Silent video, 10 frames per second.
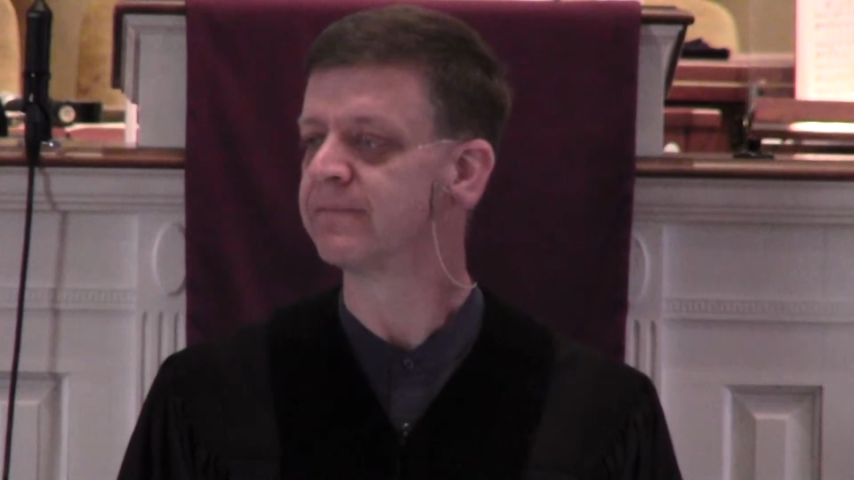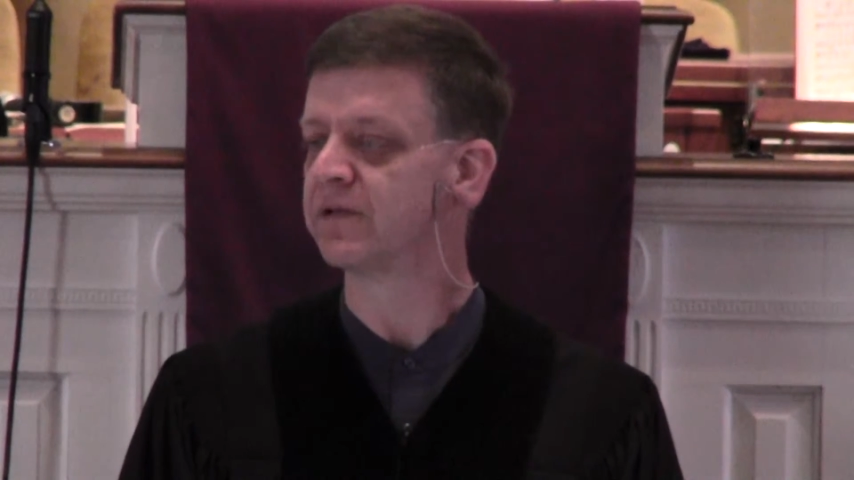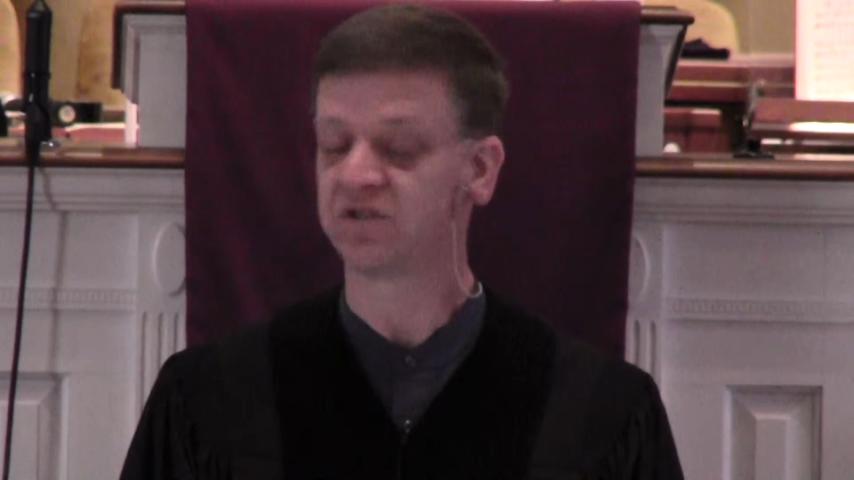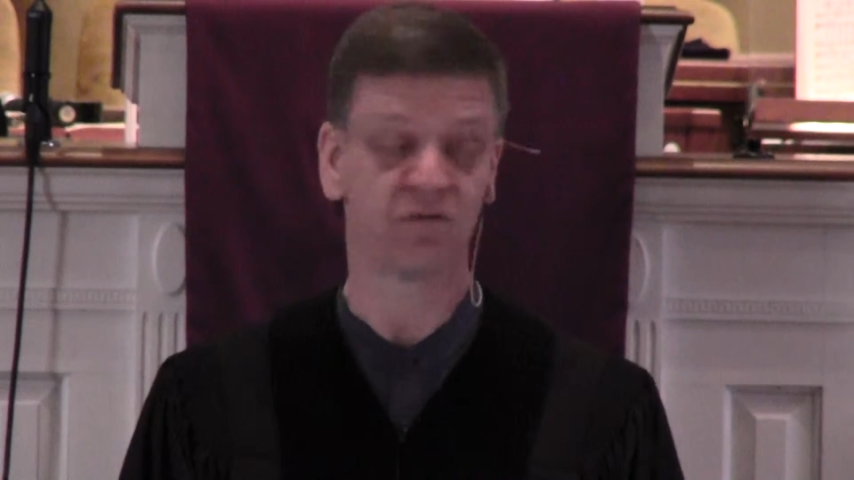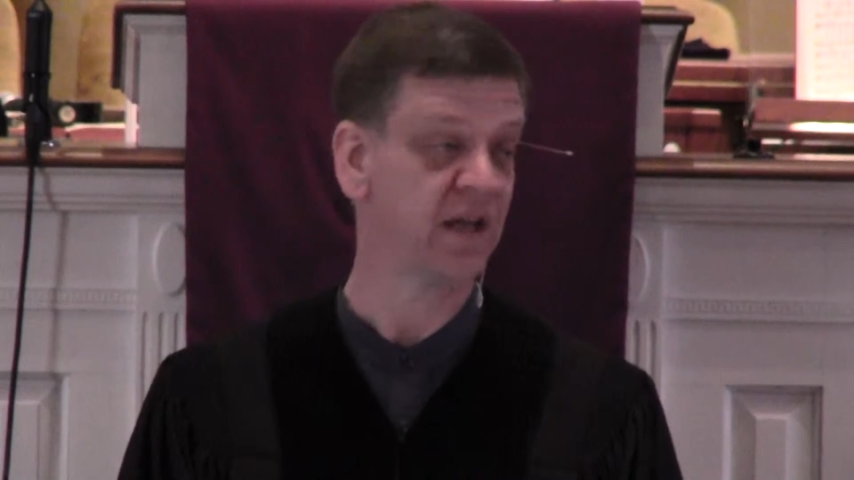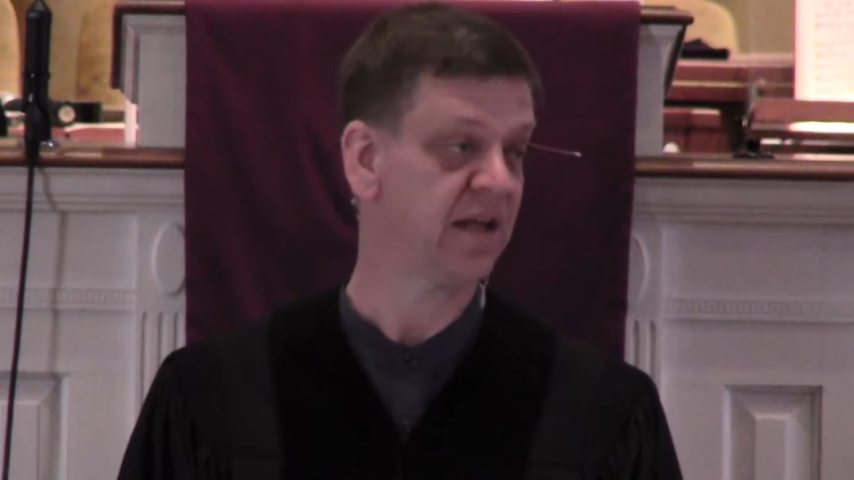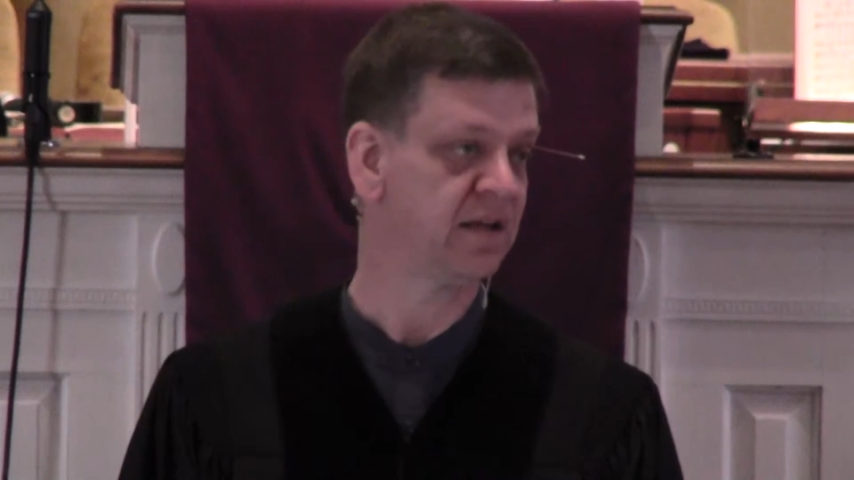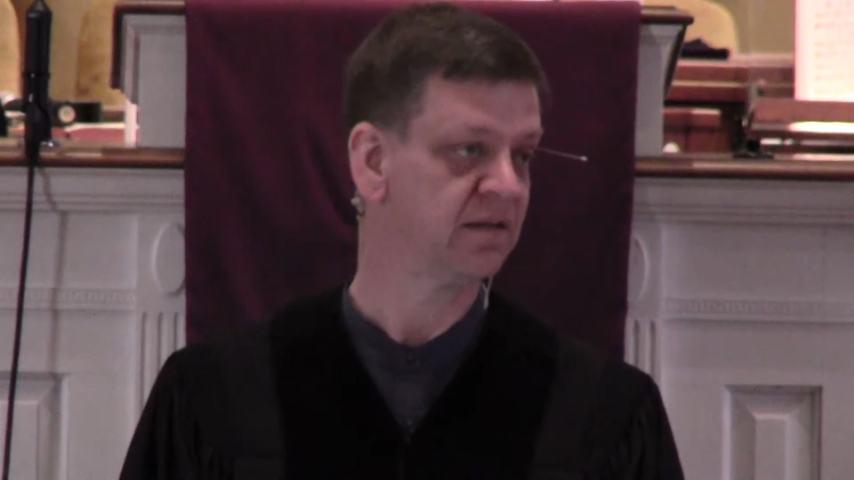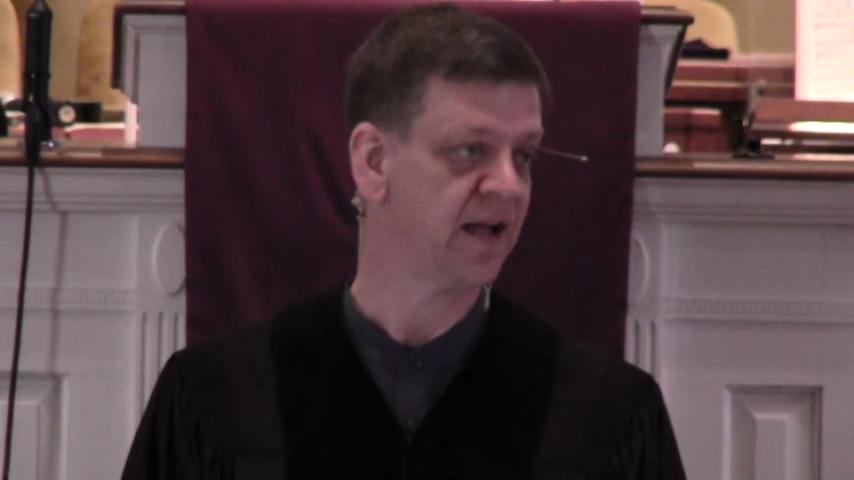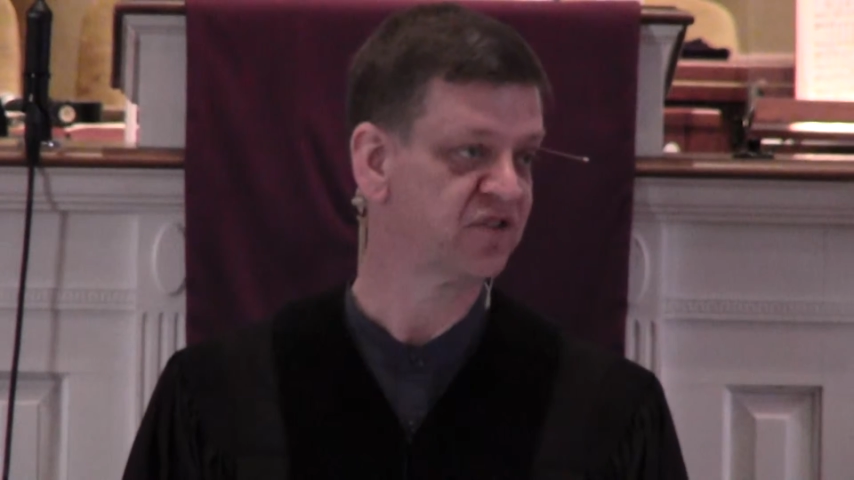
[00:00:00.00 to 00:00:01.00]
So
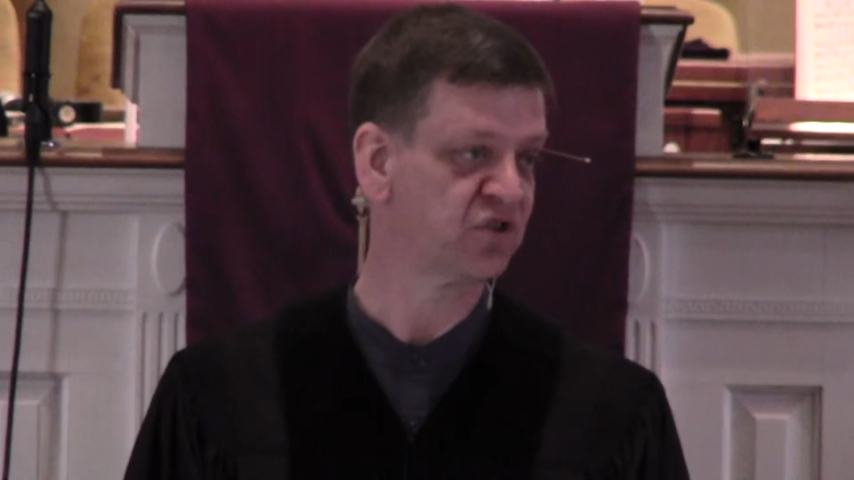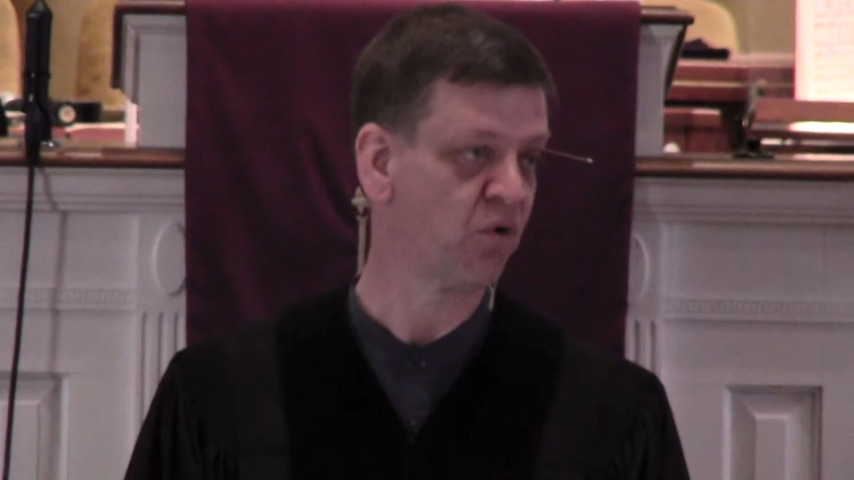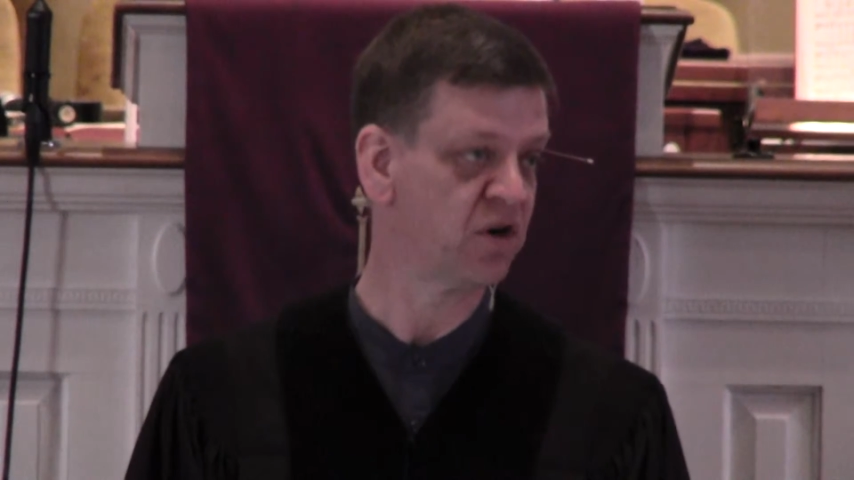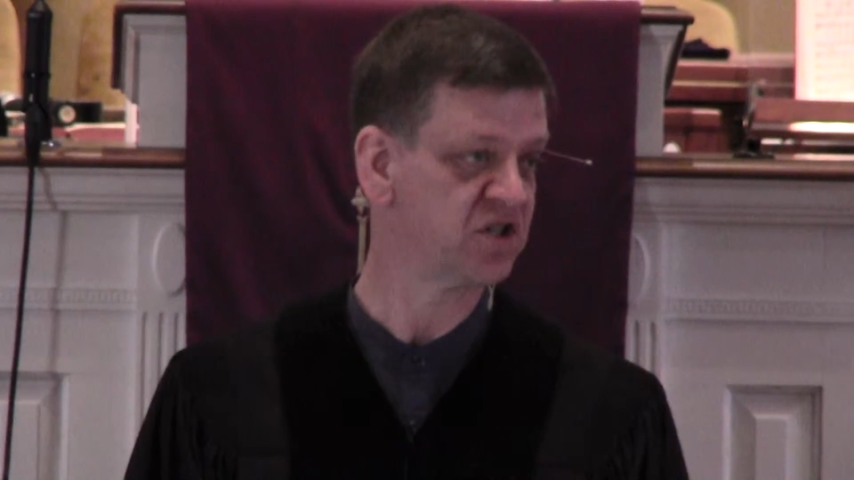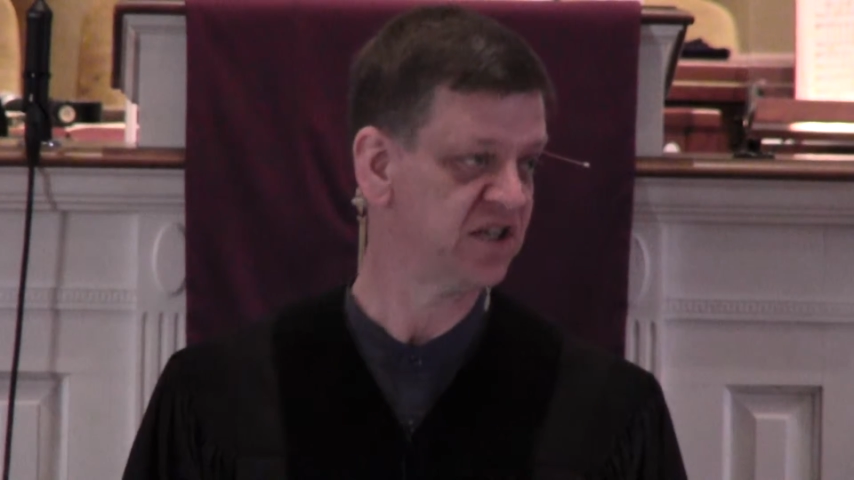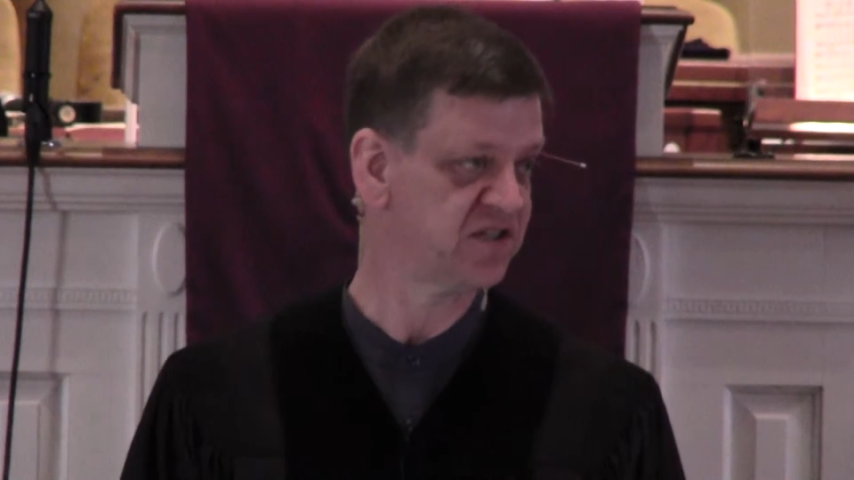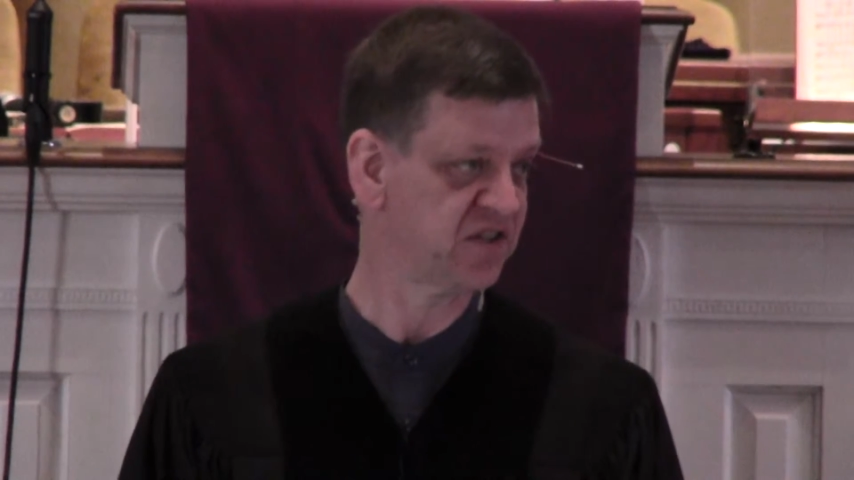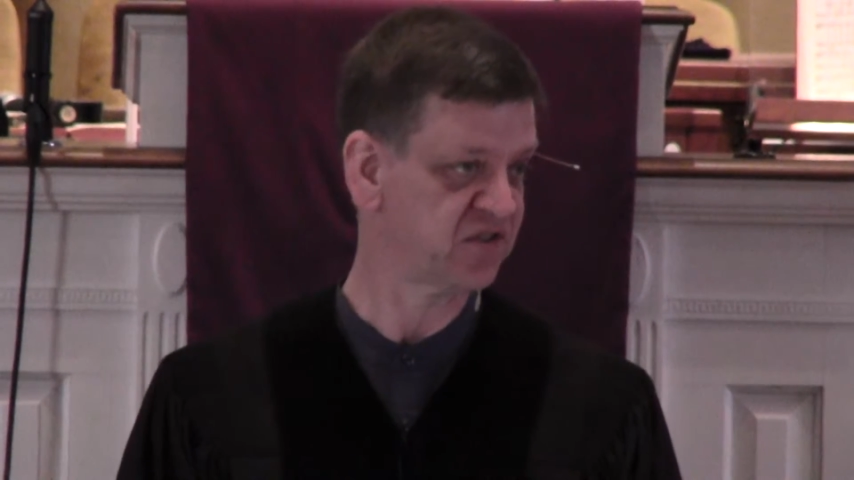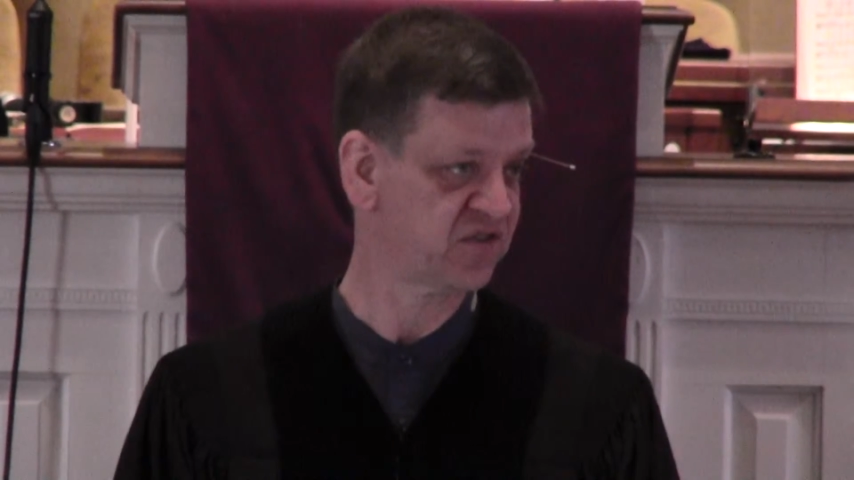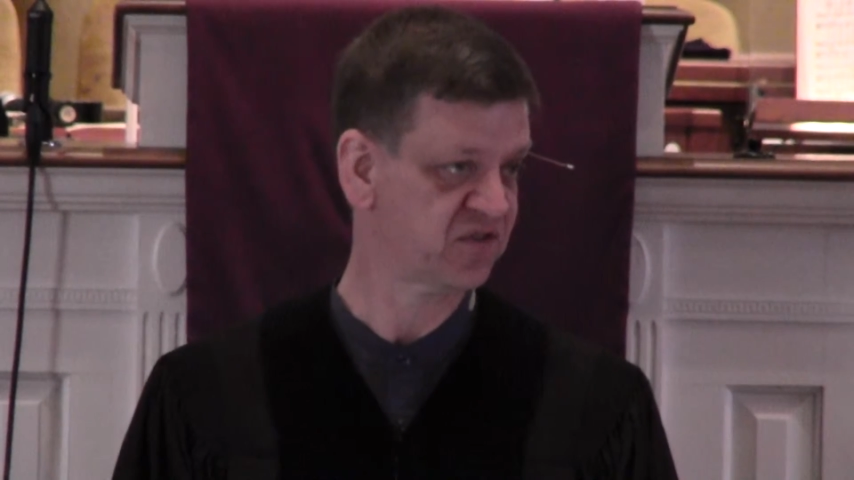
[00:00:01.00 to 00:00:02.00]
they escort
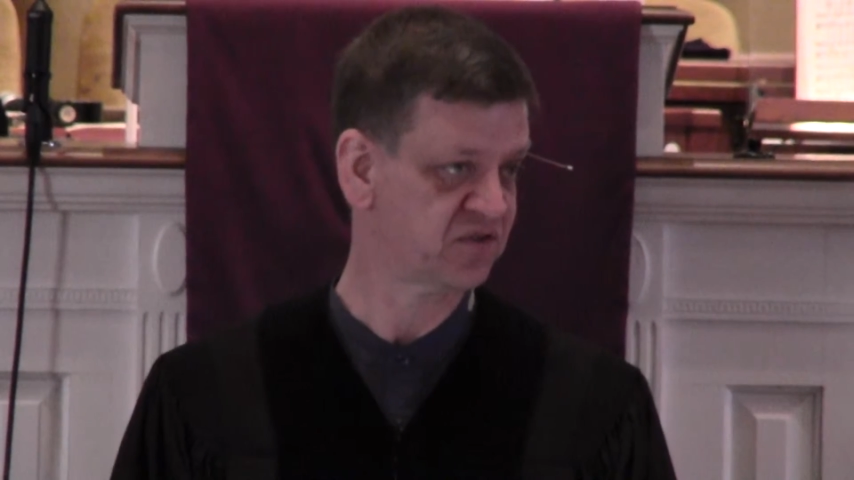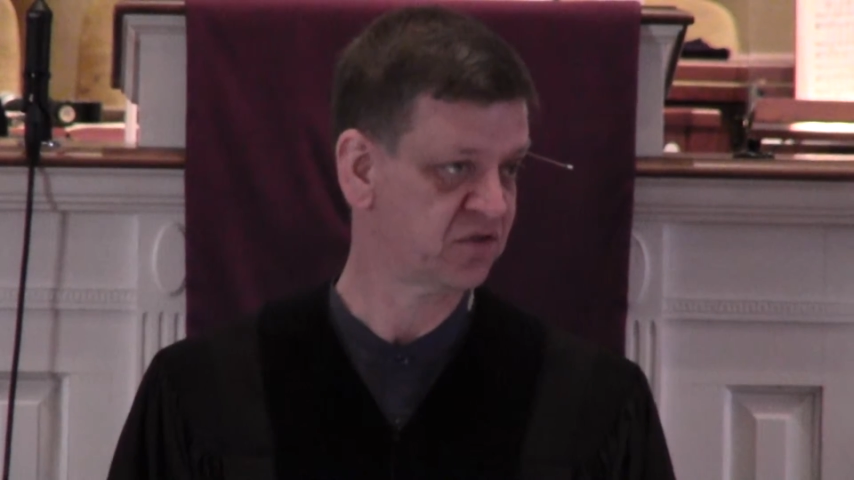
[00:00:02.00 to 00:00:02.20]
Jesus